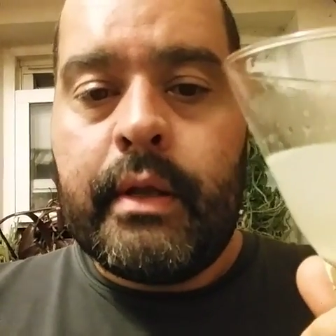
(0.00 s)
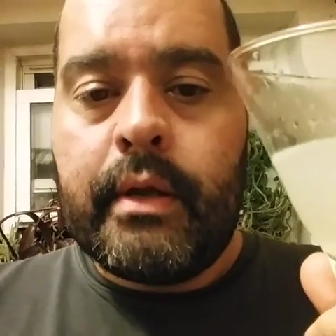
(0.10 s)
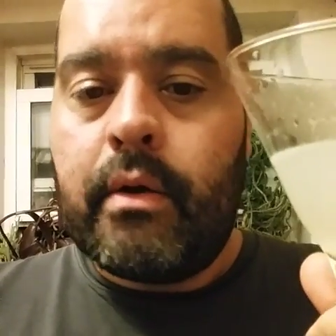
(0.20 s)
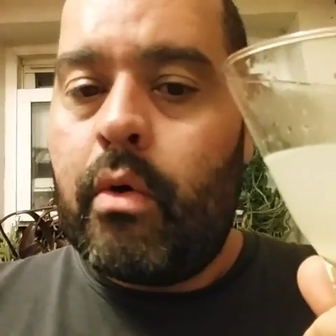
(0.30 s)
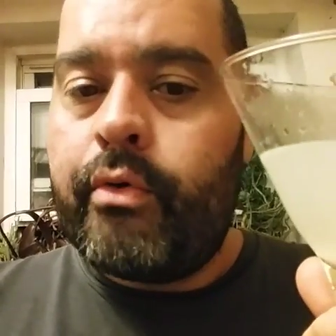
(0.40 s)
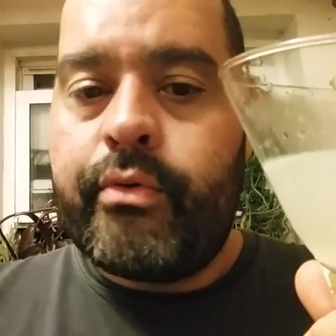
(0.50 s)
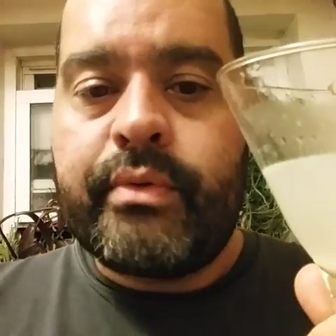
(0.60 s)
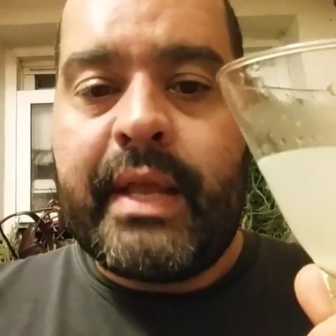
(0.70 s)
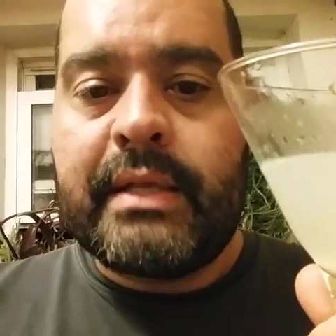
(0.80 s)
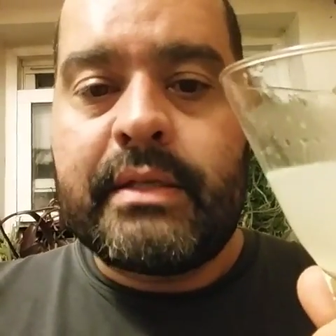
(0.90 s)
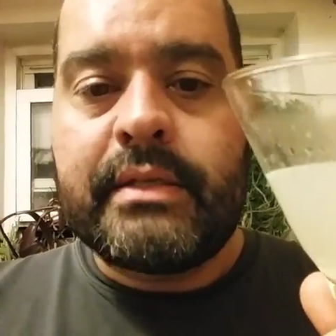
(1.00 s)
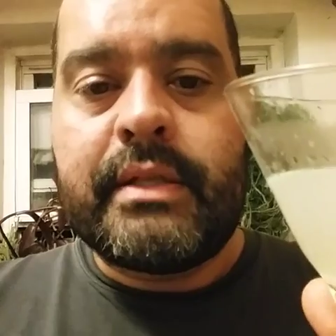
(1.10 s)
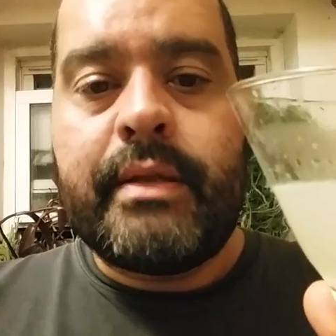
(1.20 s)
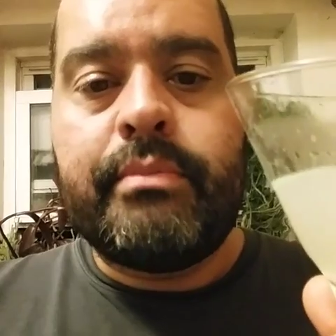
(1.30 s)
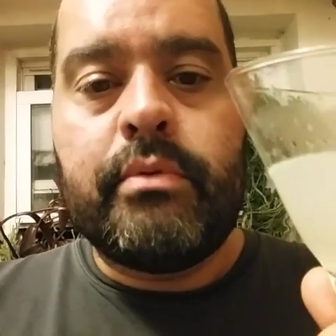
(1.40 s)
uh, all you taste is
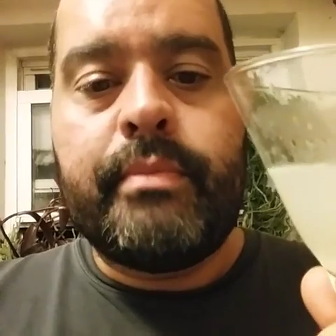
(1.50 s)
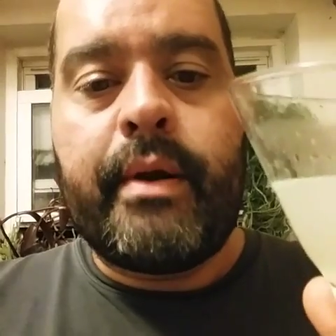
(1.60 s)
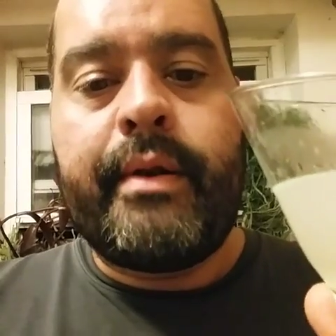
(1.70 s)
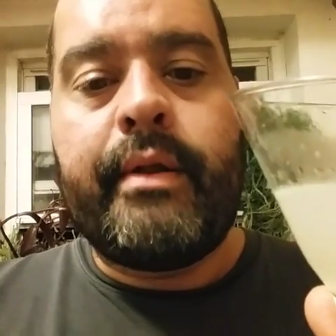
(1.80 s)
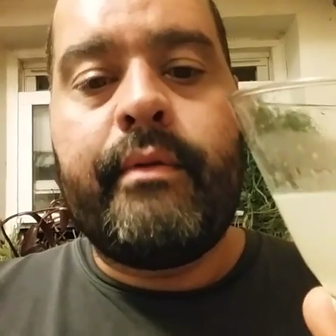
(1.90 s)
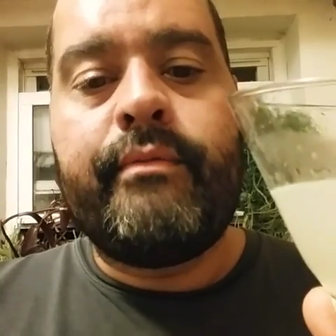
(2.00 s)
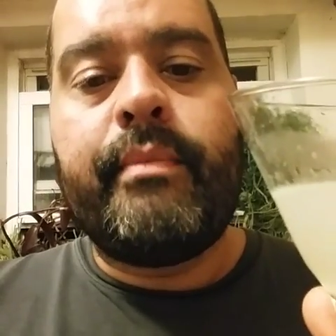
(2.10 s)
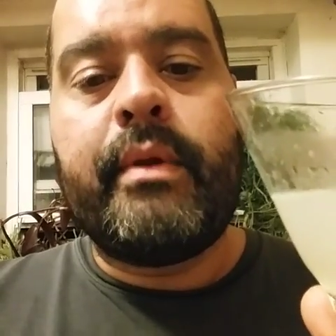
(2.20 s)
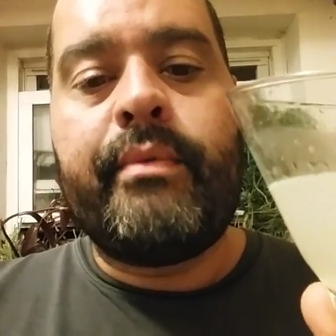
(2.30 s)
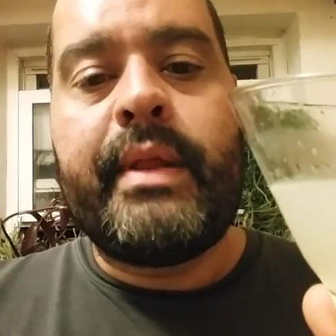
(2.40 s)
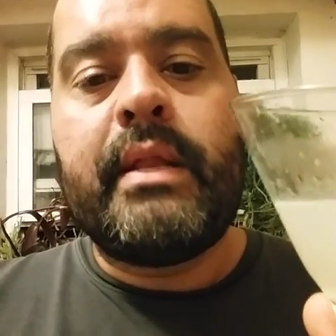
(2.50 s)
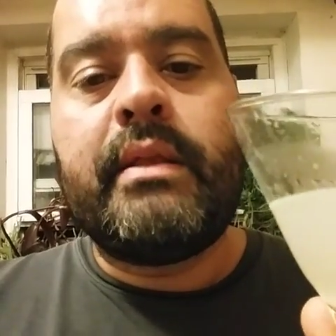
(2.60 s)
the blueberry from the green